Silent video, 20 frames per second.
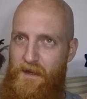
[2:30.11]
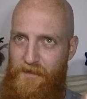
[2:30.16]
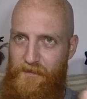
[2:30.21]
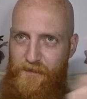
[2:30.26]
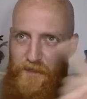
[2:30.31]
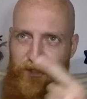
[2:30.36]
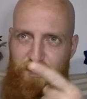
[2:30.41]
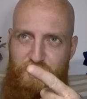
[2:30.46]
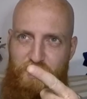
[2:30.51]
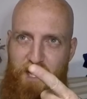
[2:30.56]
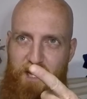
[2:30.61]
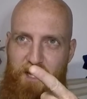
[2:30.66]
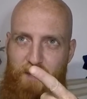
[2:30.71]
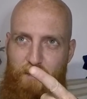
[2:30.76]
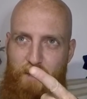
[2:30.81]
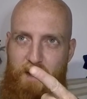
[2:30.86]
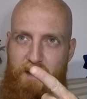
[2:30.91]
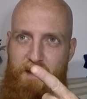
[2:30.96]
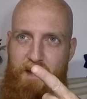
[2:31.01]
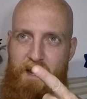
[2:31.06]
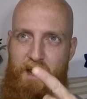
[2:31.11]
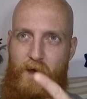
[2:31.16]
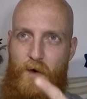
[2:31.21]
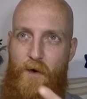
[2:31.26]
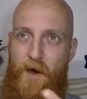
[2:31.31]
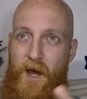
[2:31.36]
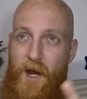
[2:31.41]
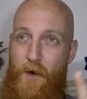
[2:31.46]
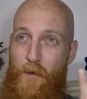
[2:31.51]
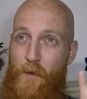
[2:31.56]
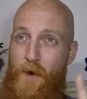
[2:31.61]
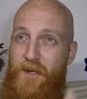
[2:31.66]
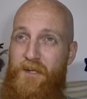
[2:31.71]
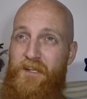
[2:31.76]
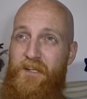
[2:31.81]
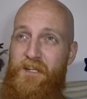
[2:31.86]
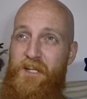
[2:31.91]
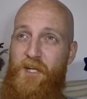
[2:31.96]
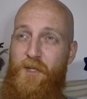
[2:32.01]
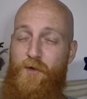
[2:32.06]
Just checking right now, I
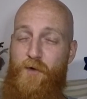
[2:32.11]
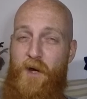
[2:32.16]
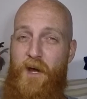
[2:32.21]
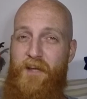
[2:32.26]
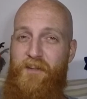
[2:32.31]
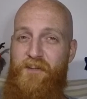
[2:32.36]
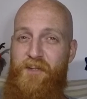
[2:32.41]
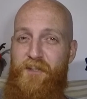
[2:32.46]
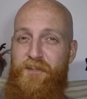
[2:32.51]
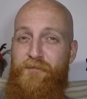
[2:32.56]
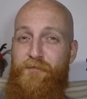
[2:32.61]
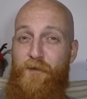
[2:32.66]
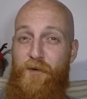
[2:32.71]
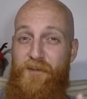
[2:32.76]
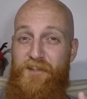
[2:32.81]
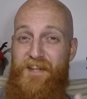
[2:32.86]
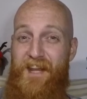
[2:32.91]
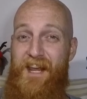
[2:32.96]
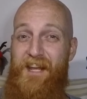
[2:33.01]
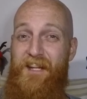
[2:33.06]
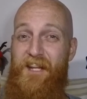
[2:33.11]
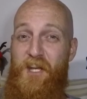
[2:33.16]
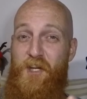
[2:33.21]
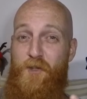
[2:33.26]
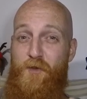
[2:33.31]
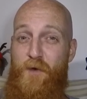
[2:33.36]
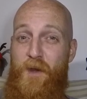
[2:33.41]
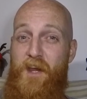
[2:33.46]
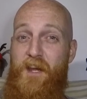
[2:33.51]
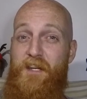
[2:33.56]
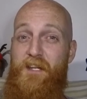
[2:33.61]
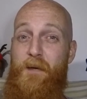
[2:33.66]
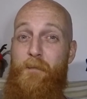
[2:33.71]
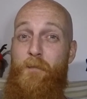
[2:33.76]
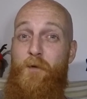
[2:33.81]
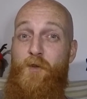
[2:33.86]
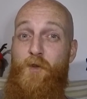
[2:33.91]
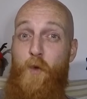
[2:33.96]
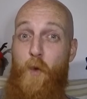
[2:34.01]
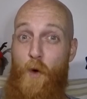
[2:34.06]
originally tried this for daily drink
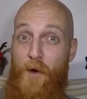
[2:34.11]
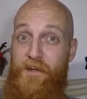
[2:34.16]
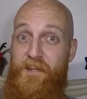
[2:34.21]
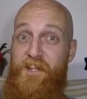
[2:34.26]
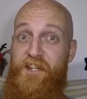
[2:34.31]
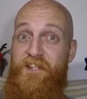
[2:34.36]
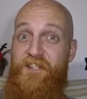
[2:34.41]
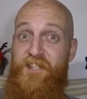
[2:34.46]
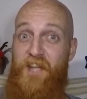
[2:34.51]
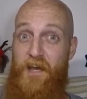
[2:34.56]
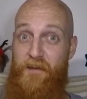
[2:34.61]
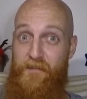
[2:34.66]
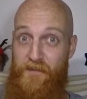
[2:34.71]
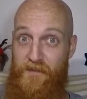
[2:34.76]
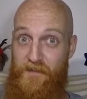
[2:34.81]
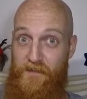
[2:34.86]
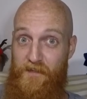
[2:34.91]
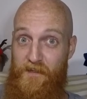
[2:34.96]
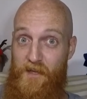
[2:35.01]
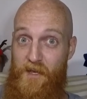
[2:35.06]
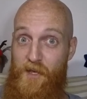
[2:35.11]
number 27.